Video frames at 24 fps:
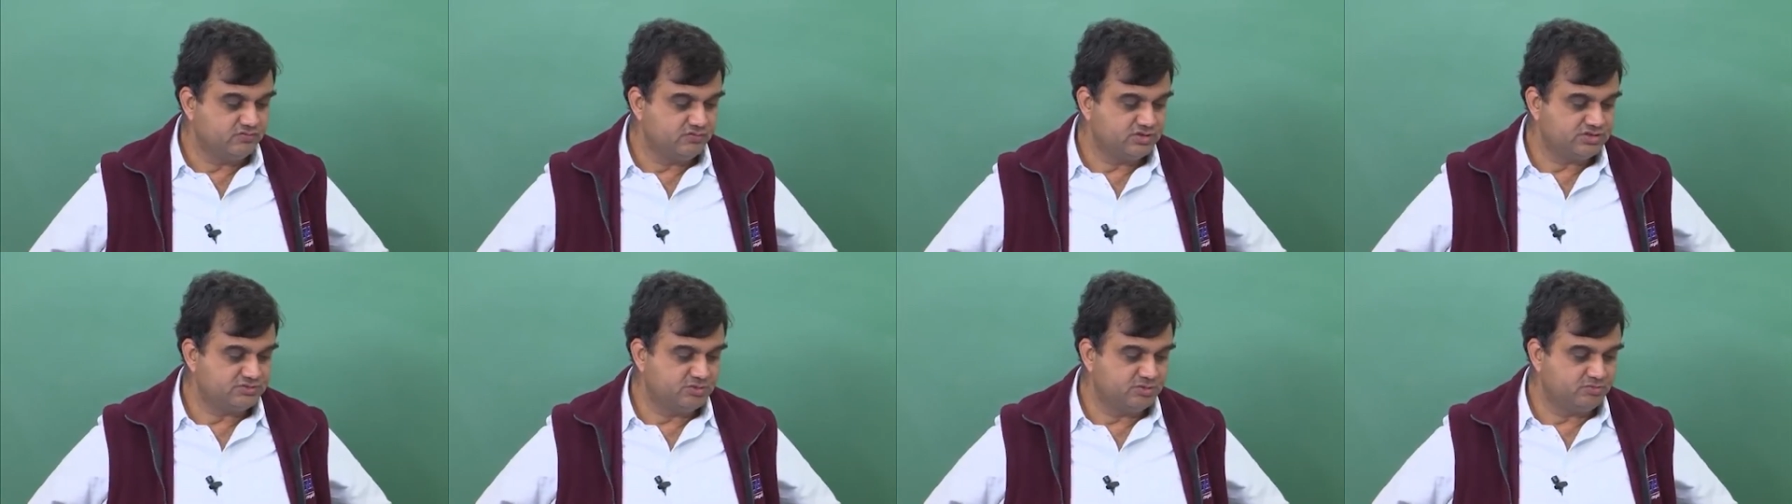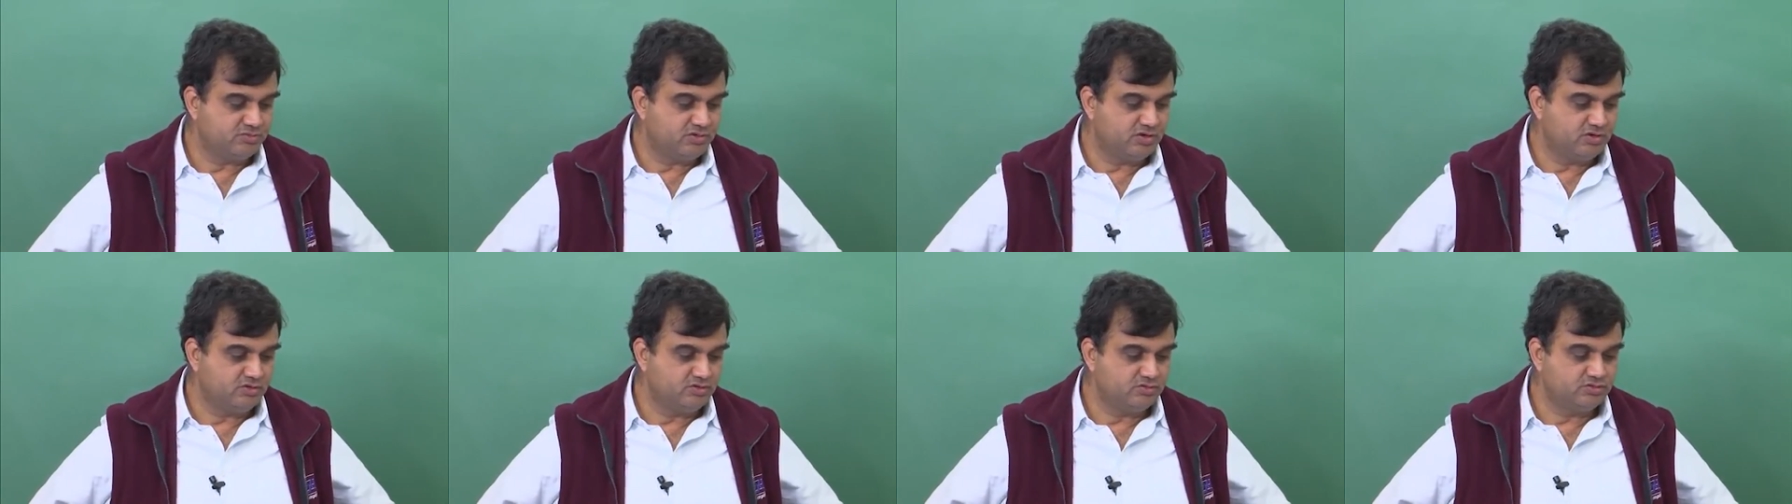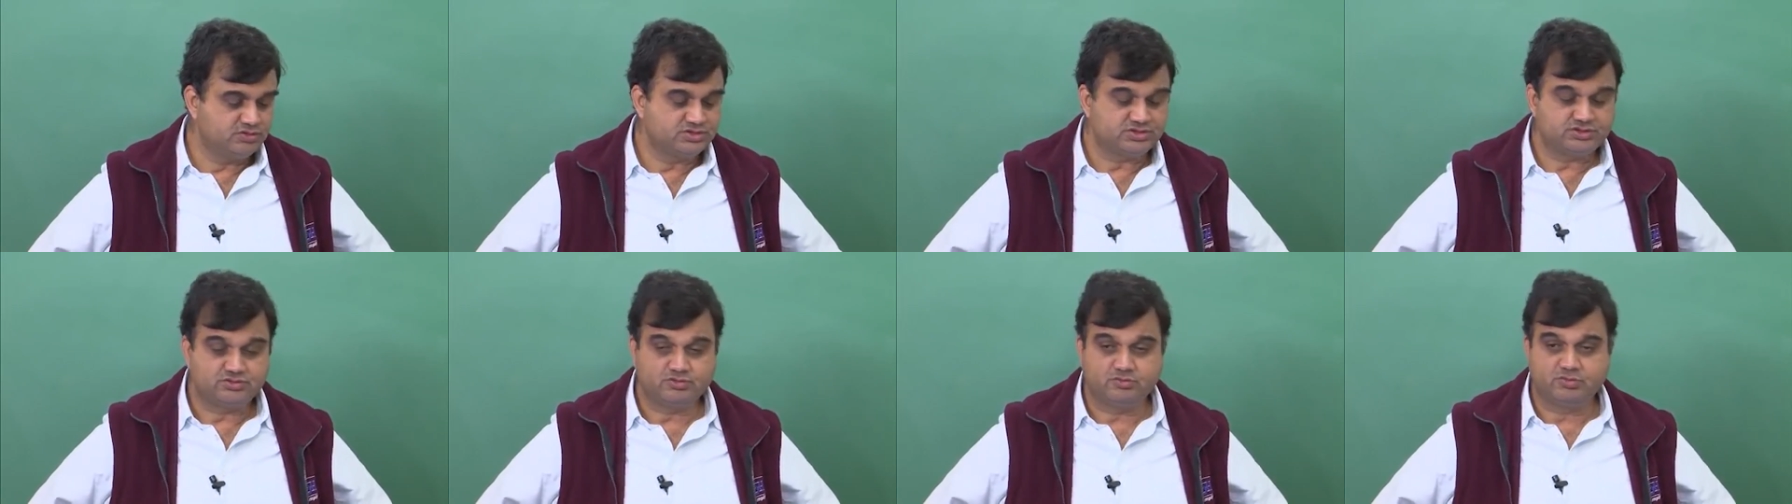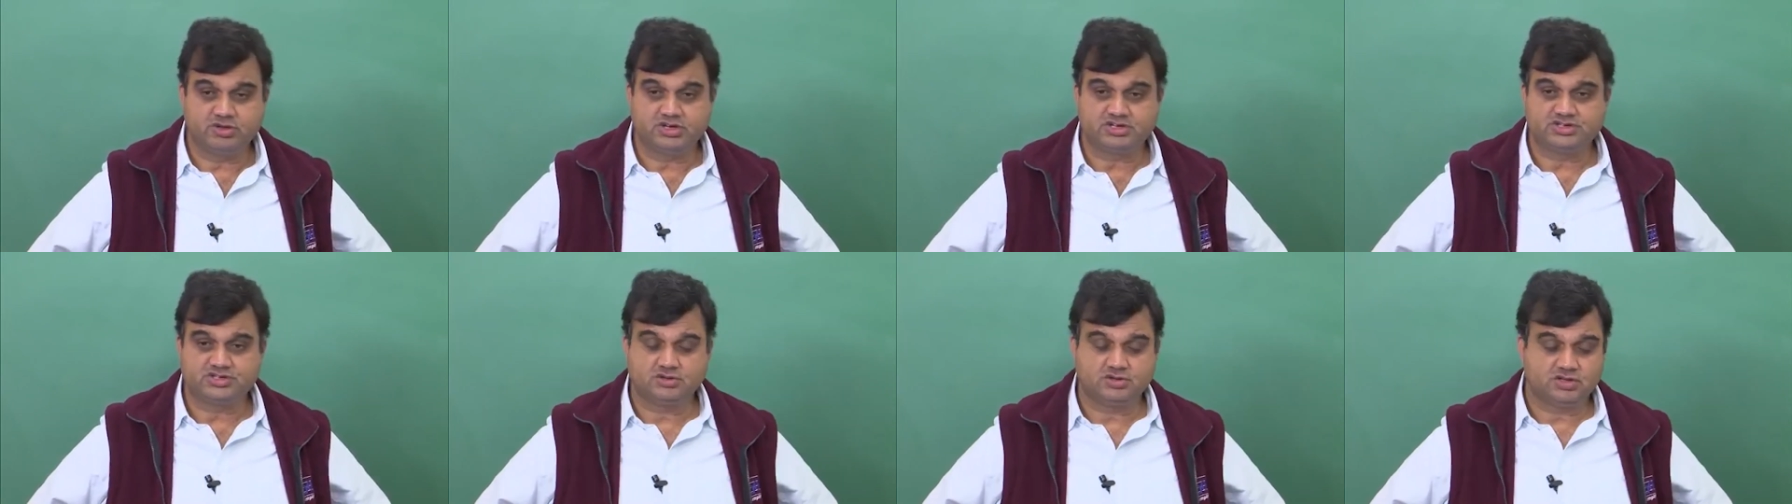which people use to
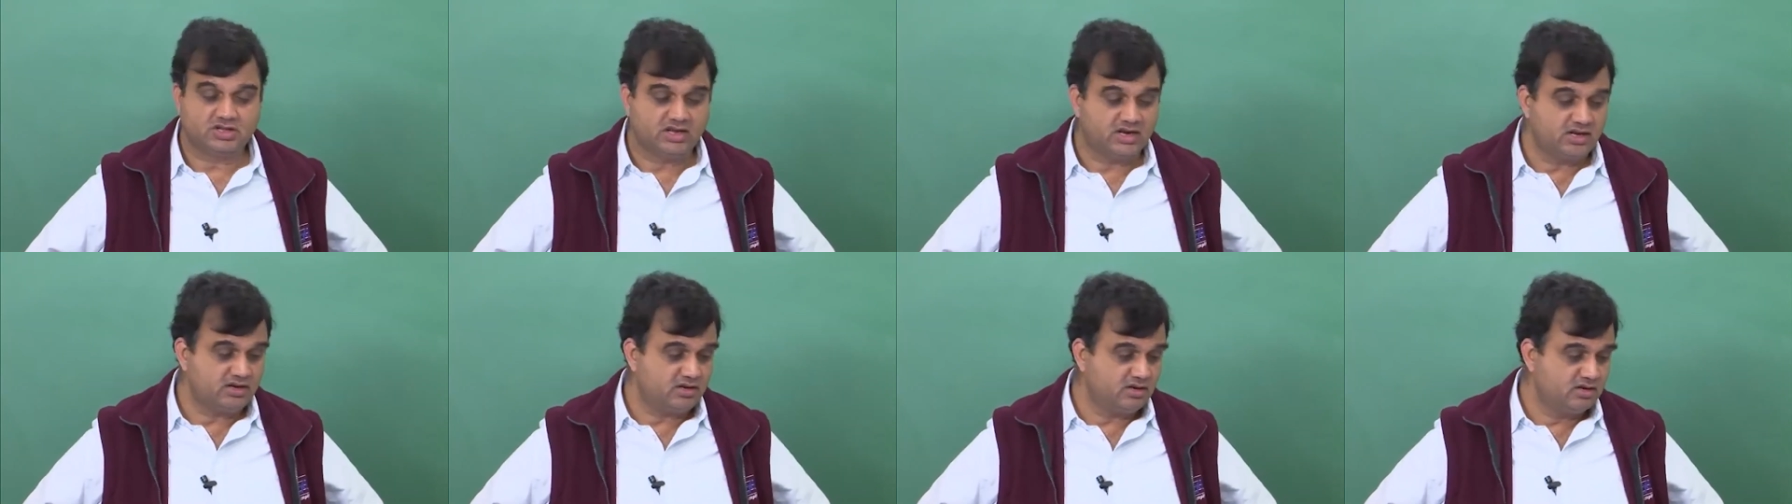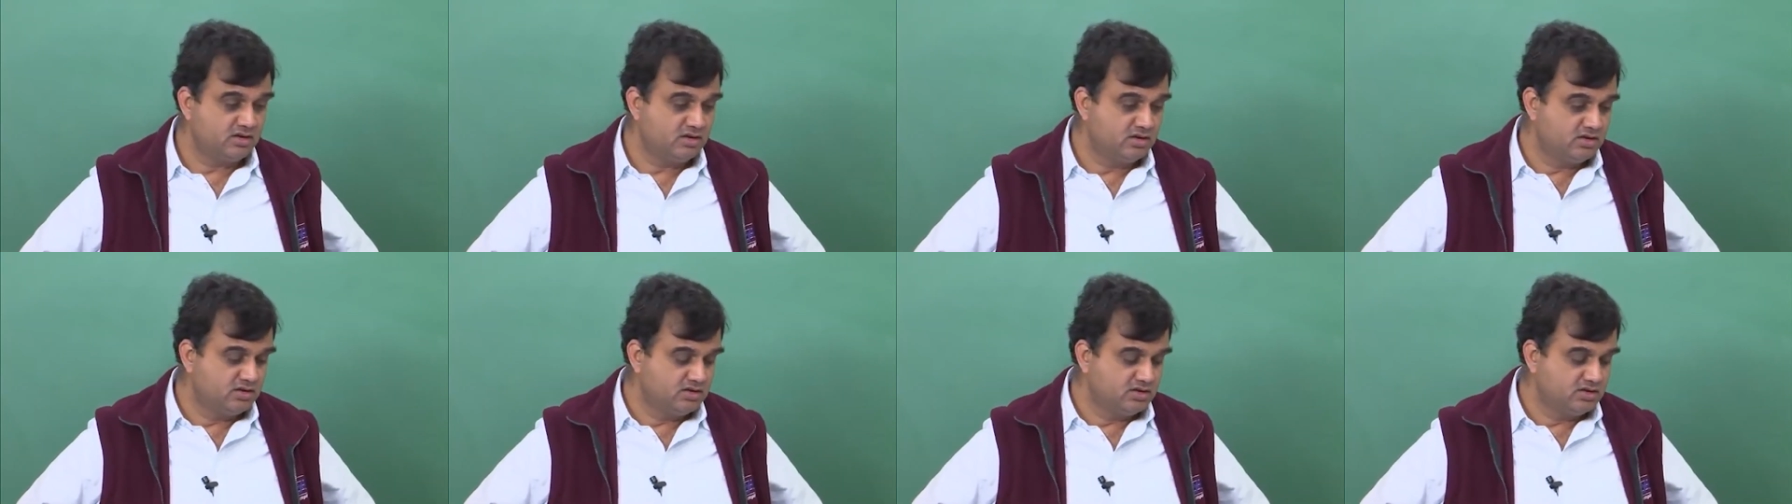make sure that